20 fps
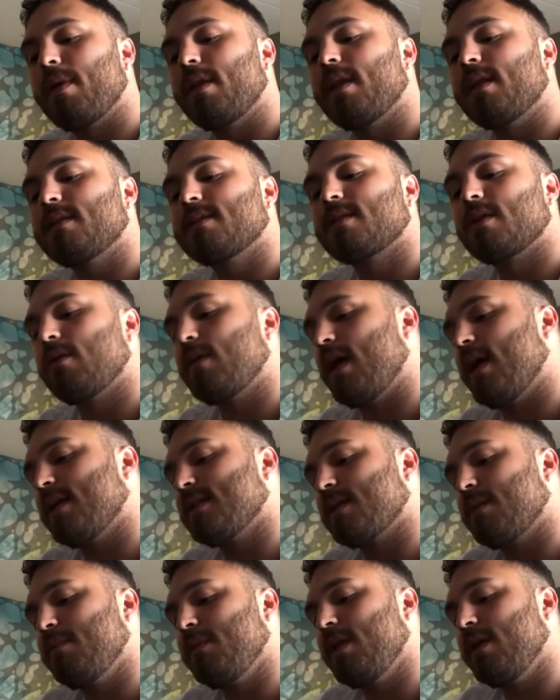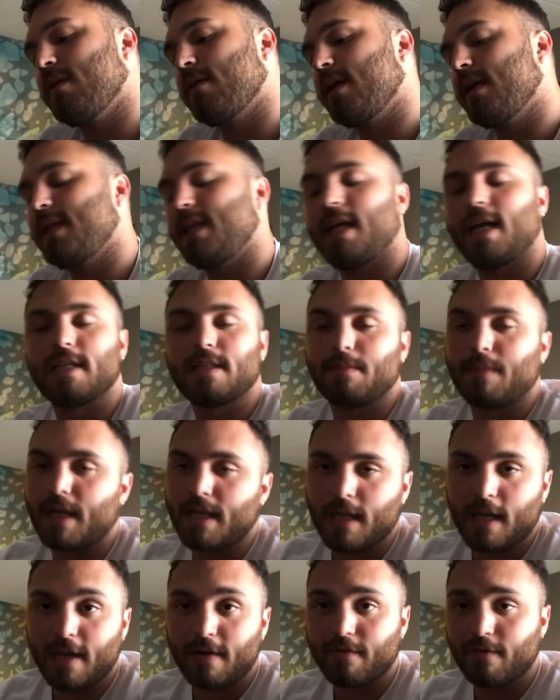And so as I'm nearing the end of my
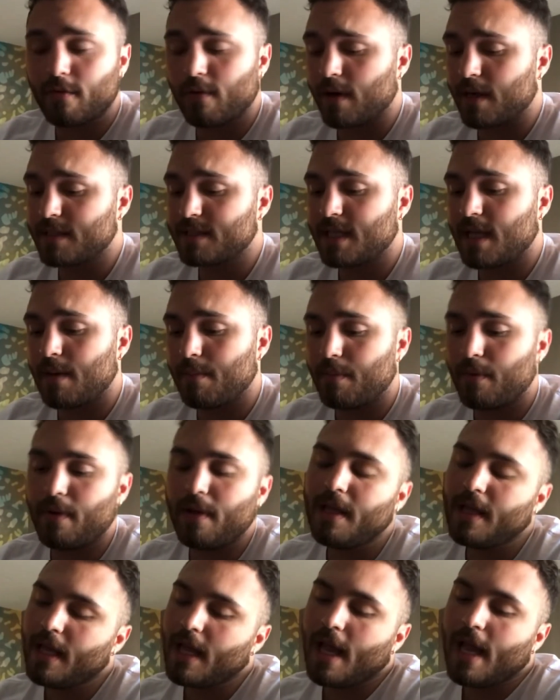night, for example,